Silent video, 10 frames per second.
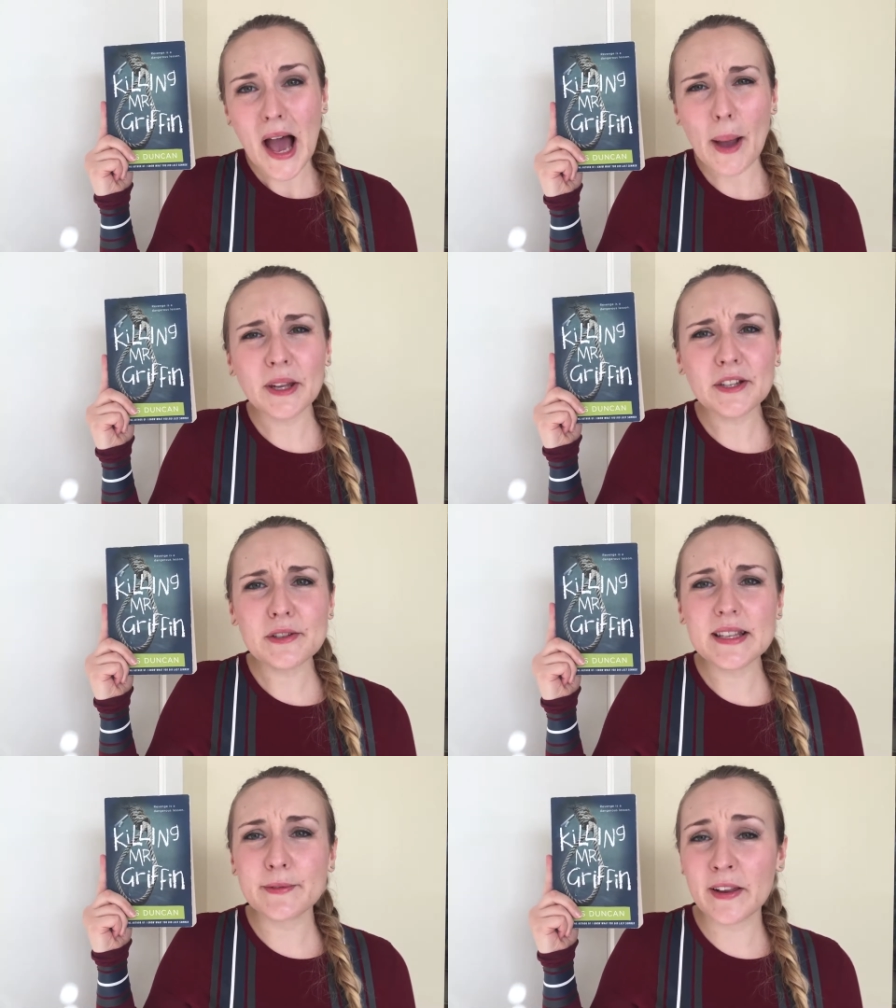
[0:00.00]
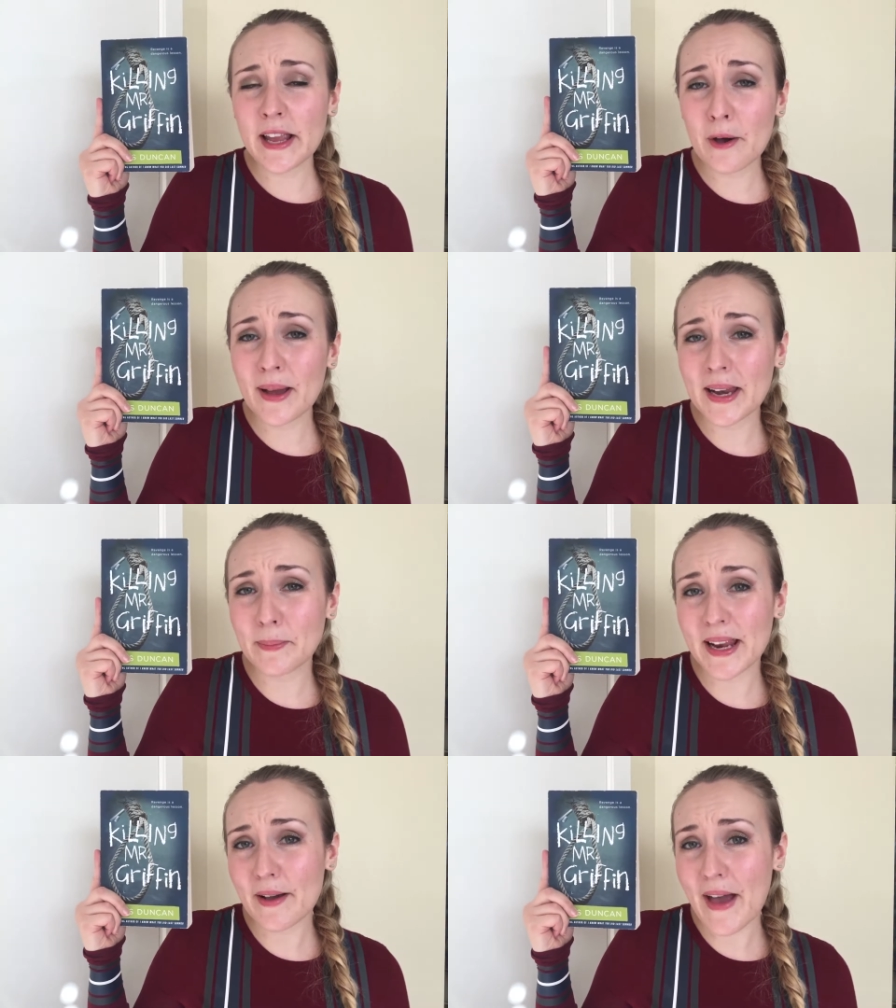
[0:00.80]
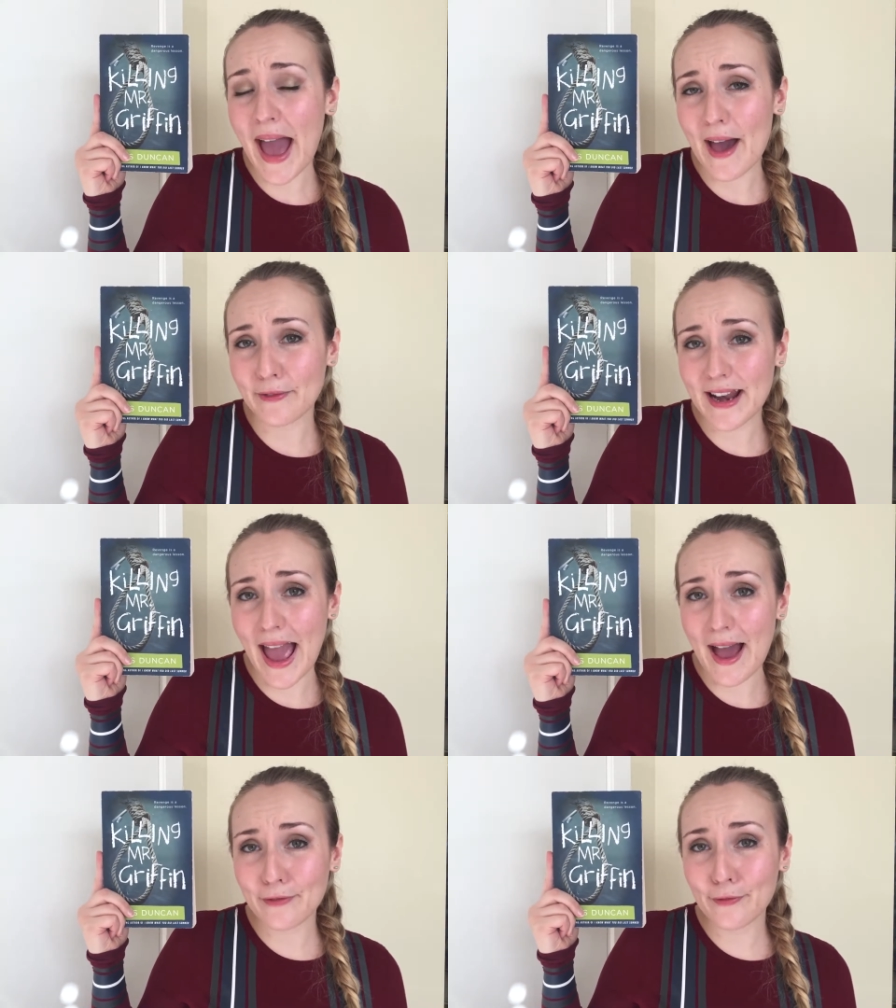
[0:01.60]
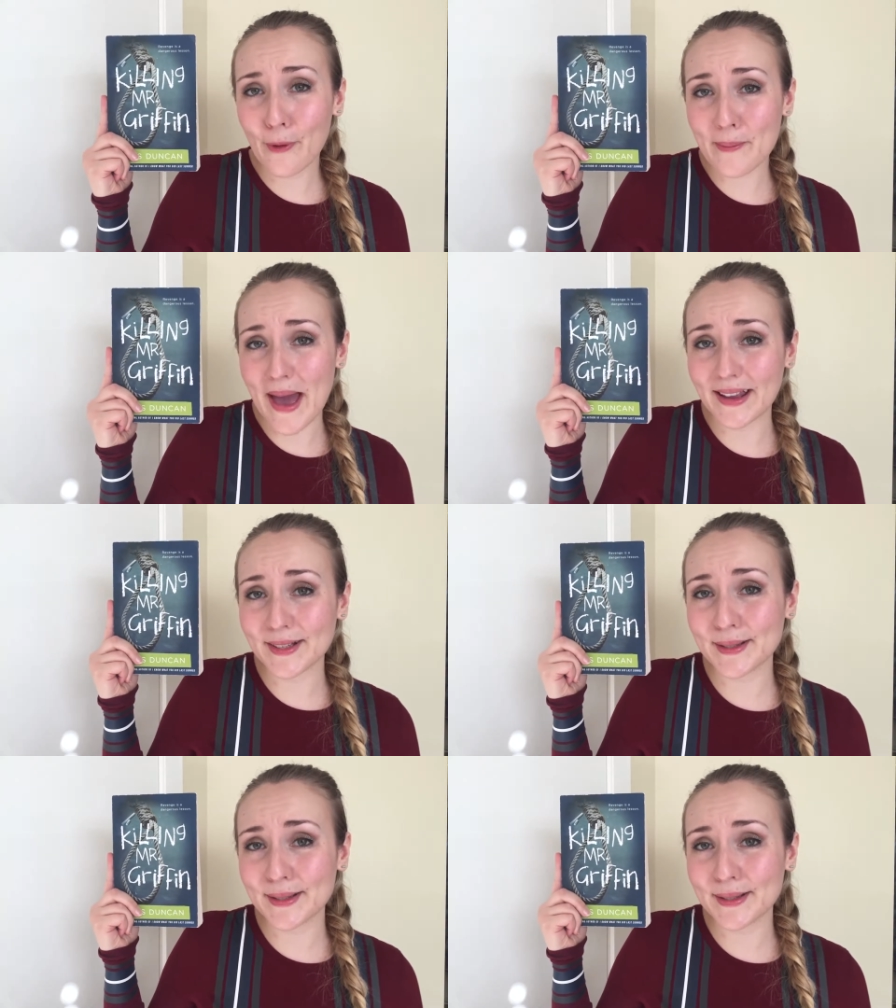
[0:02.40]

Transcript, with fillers: I'm going to do this video in a bit of a half and half format.